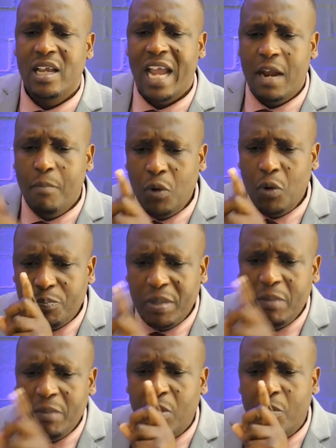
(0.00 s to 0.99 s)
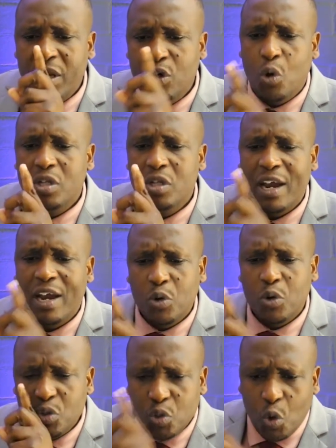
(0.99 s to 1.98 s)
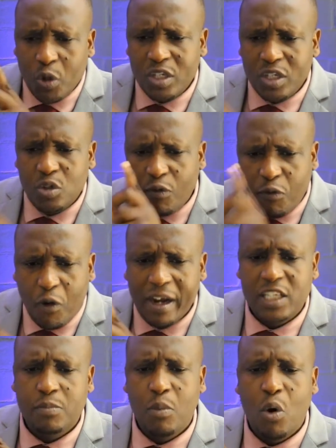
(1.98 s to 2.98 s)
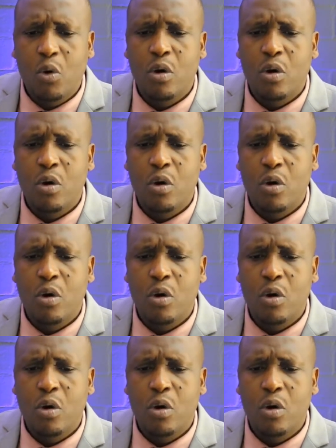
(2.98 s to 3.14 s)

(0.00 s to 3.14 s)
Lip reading: and most people, because they are not taught to focus more,